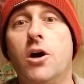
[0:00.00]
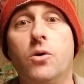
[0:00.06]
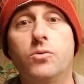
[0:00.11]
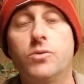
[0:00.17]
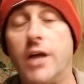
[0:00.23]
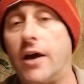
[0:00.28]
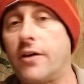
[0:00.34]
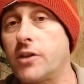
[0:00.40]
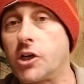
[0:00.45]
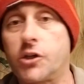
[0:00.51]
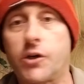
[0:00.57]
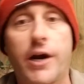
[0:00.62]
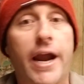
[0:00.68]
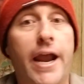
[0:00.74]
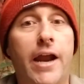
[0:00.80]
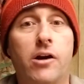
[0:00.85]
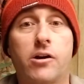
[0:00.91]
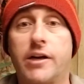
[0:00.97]
down the
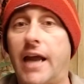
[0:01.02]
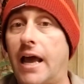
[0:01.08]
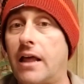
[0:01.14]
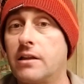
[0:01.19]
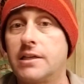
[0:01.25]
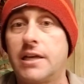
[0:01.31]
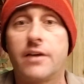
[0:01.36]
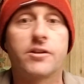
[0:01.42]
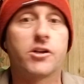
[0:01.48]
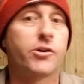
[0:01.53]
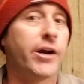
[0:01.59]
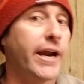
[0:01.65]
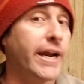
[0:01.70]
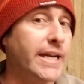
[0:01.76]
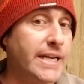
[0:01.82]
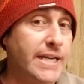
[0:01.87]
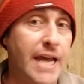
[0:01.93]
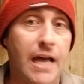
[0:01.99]
gray, or a gallon down the
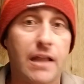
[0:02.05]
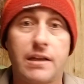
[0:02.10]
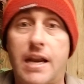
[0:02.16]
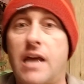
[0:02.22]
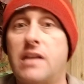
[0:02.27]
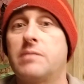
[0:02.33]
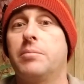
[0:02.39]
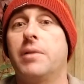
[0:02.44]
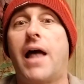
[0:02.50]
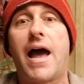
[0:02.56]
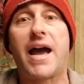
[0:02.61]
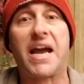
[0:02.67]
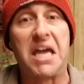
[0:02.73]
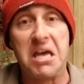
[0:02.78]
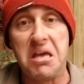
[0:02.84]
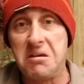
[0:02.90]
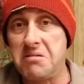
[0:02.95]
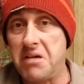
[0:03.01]
gray, gallon down the black,
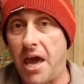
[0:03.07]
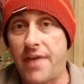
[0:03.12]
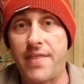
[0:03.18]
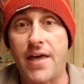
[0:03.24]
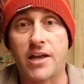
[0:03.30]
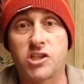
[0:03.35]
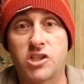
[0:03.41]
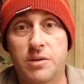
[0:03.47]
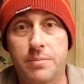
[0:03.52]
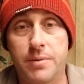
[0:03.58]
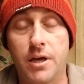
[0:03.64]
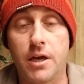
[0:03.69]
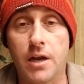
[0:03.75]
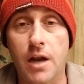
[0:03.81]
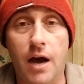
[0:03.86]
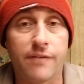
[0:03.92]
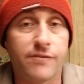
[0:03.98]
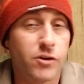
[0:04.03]
and that should be
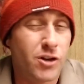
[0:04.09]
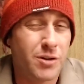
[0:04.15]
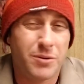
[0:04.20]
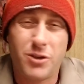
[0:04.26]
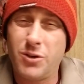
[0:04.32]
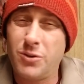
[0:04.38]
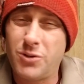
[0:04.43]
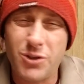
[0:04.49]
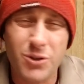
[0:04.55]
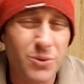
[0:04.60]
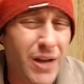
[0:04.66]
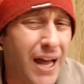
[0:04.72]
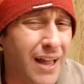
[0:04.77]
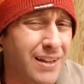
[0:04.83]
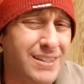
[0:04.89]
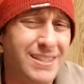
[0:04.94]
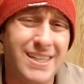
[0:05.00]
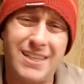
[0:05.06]
enough. You can do 2
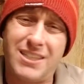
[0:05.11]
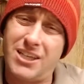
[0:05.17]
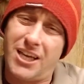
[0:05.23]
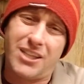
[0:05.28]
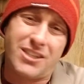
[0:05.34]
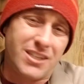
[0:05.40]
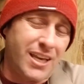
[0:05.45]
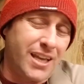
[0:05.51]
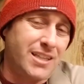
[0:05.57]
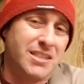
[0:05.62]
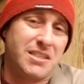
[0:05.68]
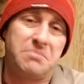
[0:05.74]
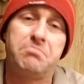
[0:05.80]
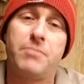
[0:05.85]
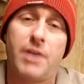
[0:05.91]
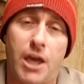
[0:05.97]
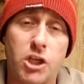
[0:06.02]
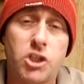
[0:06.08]
gallons each.
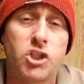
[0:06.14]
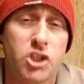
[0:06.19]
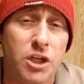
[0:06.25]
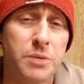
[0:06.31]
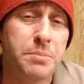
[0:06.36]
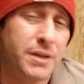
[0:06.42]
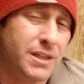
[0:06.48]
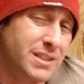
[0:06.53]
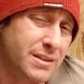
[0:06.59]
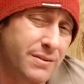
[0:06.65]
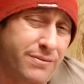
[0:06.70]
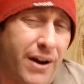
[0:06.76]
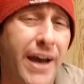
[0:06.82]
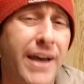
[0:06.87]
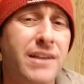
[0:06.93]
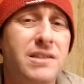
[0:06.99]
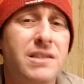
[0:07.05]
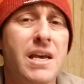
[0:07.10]
It should be
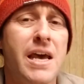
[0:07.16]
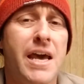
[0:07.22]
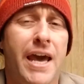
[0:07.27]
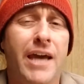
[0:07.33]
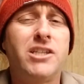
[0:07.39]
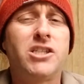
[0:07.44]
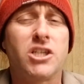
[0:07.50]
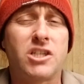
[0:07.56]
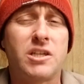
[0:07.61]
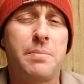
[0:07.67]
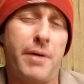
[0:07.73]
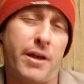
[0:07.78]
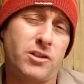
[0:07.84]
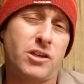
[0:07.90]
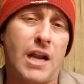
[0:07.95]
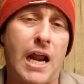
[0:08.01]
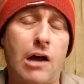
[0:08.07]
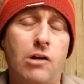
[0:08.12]
suffice. It just
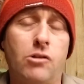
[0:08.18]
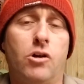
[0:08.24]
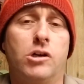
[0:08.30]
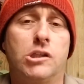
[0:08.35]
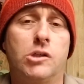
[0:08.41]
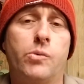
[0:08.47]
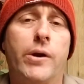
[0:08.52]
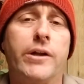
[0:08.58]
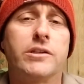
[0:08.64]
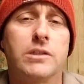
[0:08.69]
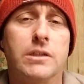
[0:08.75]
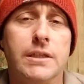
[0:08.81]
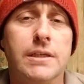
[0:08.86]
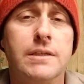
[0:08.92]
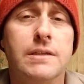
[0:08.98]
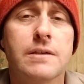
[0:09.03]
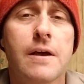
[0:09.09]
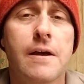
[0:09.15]
depends on how long the rental
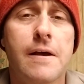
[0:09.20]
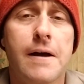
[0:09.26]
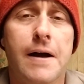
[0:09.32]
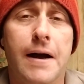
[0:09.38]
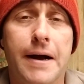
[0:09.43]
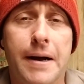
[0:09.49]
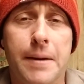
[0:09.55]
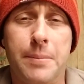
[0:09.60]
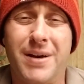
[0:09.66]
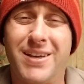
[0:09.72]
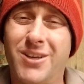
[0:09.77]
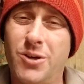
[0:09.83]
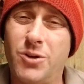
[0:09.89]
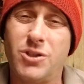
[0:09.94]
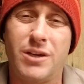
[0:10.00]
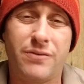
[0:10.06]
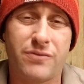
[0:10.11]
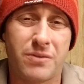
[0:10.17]
is. But
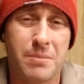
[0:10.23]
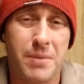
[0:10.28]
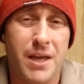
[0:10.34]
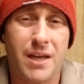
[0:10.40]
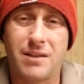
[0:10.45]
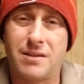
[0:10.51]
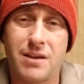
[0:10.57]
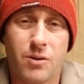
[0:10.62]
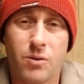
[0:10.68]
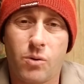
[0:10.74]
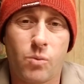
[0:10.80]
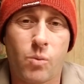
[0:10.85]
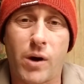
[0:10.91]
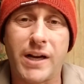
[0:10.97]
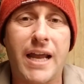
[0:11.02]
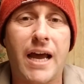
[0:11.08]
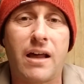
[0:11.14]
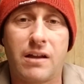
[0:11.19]
usually for me,
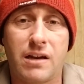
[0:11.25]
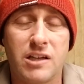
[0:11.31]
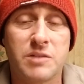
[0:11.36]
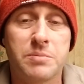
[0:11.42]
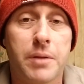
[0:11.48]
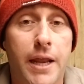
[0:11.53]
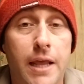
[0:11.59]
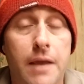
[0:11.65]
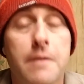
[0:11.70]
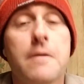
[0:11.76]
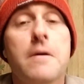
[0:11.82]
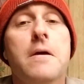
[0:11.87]
1 gallon is plenty.